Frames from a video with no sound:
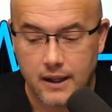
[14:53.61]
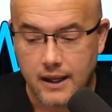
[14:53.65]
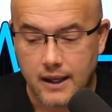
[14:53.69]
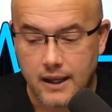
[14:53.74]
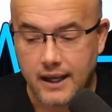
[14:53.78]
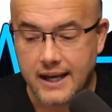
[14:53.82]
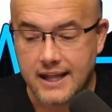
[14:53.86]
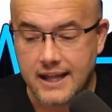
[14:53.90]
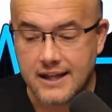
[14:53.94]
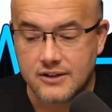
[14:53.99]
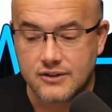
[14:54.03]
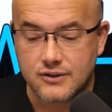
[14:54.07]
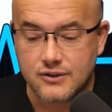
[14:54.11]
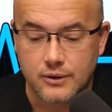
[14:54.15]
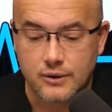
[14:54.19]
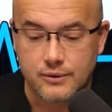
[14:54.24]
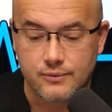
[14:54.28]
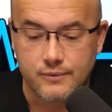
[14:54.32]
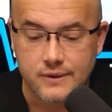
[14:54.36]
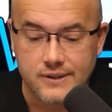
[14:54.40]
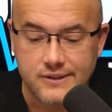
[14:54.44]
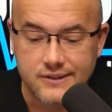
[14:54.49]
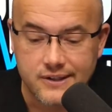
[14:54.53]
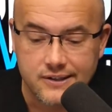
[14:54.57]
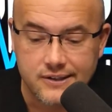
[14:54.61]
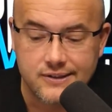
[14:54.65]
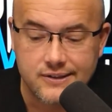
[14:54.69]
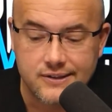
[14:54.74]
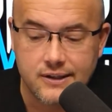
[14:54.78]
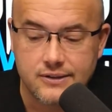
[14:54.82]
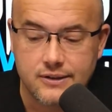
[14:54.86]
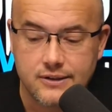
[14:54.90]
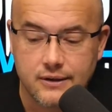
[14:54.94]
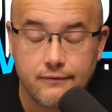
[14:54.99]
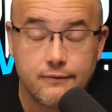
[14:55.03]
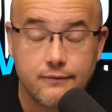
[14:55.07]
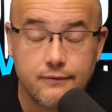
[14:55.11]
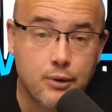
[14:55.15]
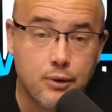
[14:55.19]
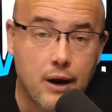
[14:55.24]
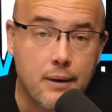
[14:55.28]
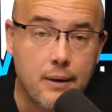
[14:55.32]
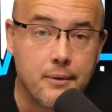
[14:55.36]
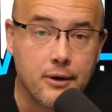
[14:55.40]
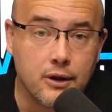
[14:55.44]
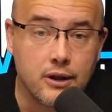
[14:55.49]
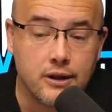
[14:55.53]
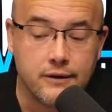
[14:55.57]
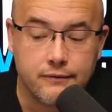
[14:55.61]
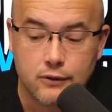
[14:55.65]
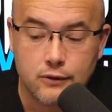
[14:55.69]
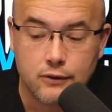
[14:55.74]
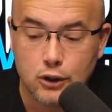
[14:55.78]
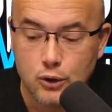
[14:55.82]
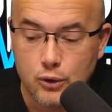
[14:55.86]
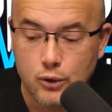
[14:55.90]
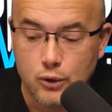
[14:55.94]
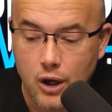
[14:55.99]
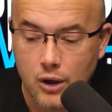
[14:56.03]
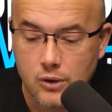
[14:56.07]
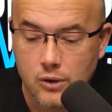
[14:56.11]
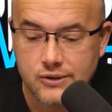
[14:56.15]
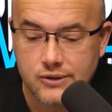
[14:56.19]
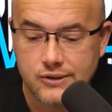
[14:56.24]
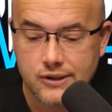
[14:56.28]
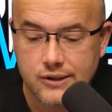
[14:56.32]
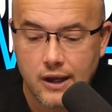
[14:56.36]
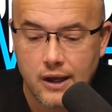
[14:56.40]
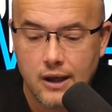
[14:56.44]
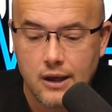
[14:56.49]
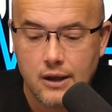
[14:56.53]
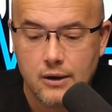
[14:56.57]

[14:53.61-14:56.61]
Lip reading: and insulin resistance of primarily of glucose,